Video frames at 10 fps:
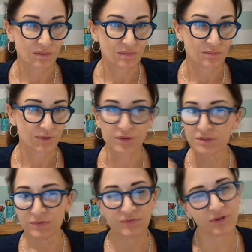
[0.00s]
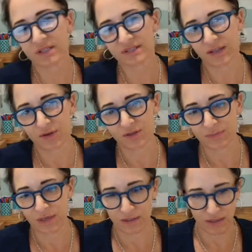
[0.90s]
But there's been various others. I
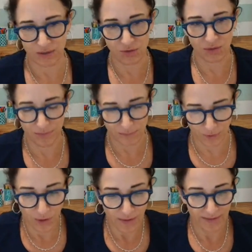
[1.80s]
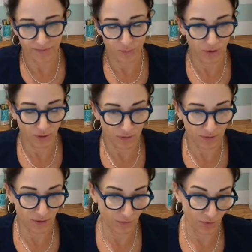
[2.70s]
mean, and we all,
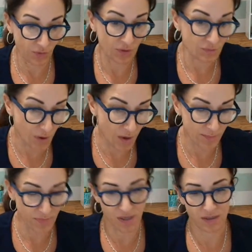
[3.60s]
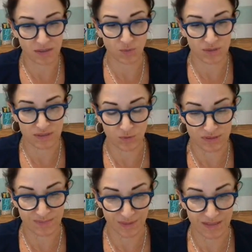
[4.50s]
the good mom box.
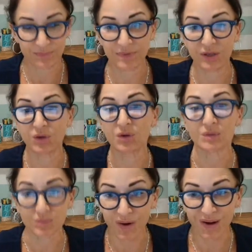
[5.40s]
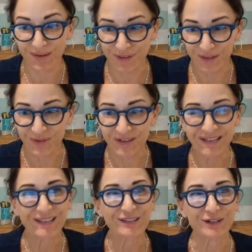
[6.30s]
What's it mean to be a good mom?
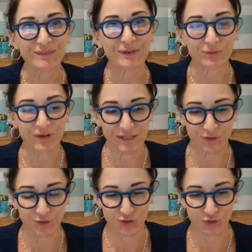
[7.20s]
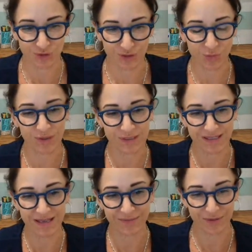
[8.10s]
You talked about raising your children and wanting to
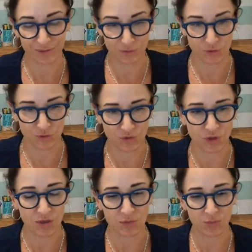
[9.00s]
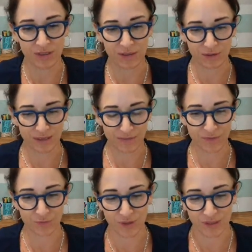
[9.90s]
have your daughter and wanting her to have
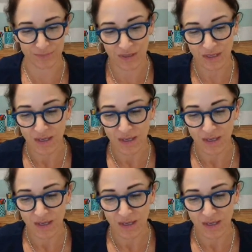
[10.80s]
the freedom.